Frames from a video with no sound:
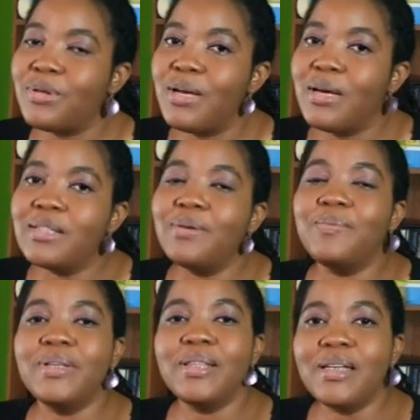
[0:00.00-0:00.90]
So when we
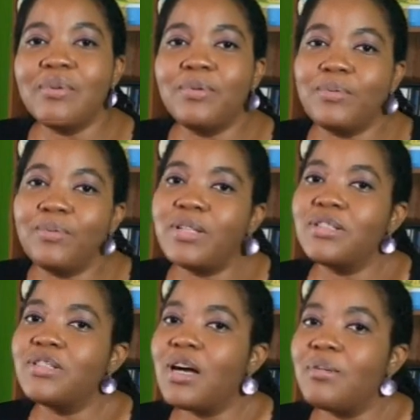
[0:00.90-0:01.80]
think about what the
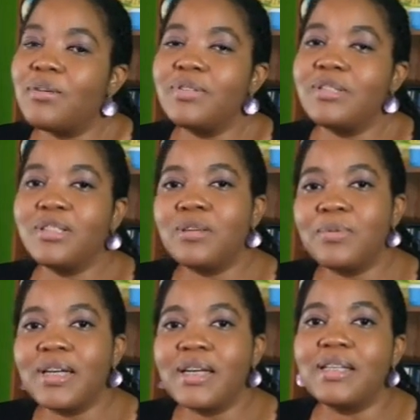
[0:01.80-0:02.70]
job of the
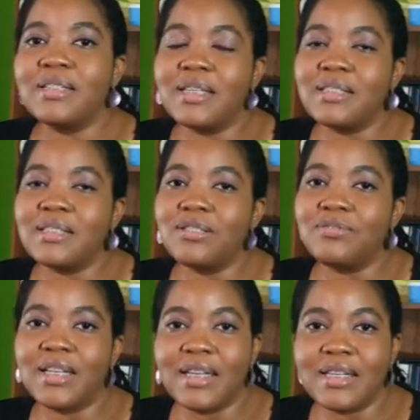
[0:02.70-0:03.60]
stomach and the intestines
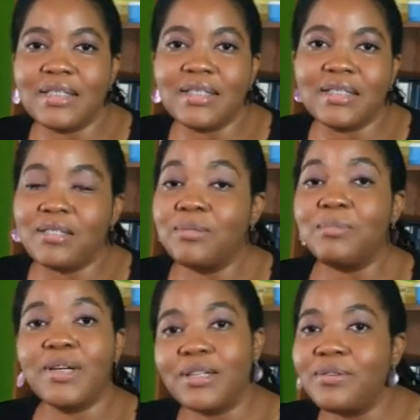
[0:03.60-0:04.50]
really is to
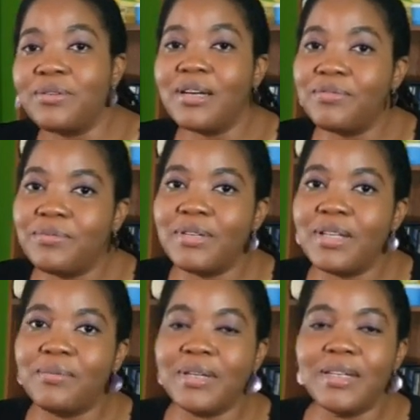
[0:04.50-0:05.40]
break down that food that
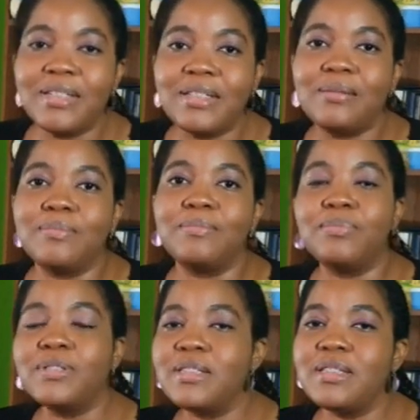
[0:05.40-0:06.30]
we eat and
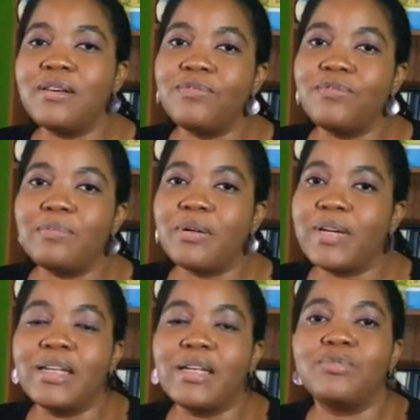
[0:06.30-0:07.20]
put it in a form that we
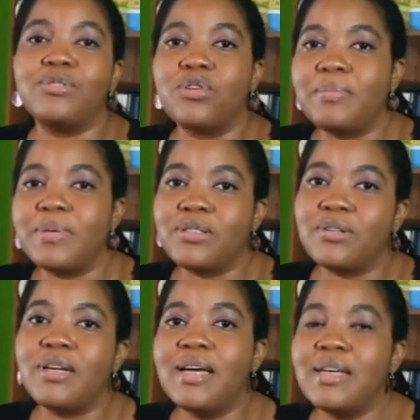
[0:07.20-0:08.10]
can absorb it or
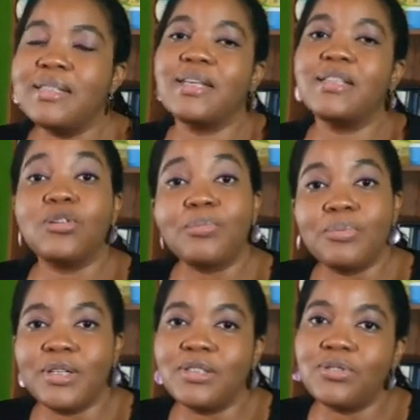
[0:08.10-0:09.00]
take it up
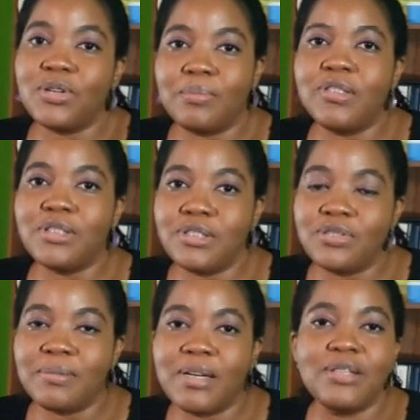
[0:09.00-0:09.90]
into our
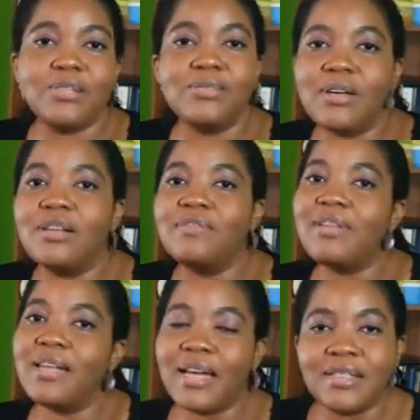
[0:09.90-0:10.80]
bloodstream and use all of
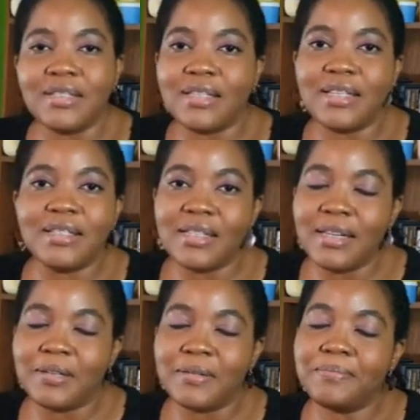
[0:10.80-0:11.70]
that energy that's there.